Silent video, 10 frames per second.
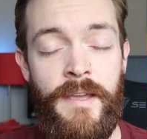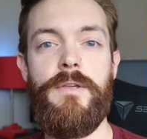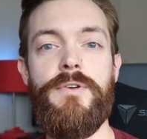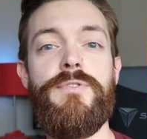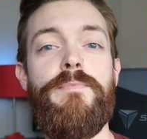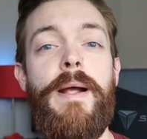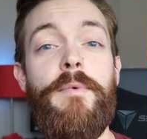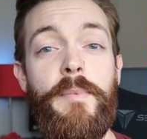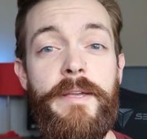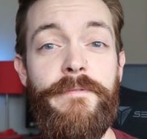You're
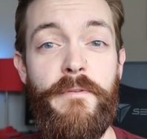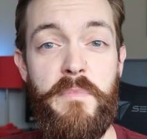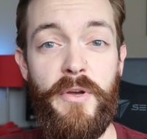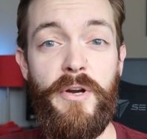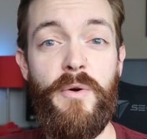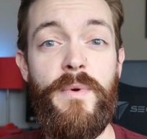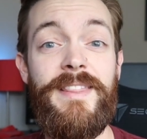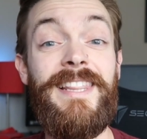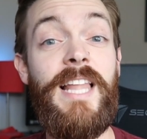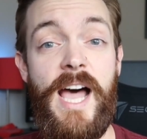probably familiar
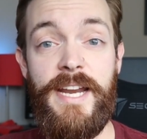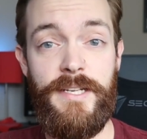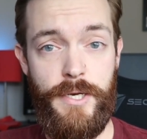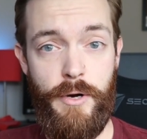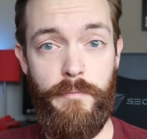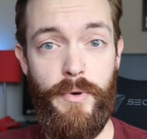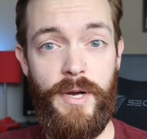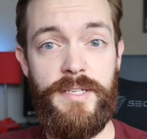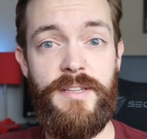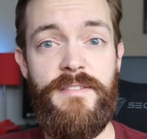with lined notebooks,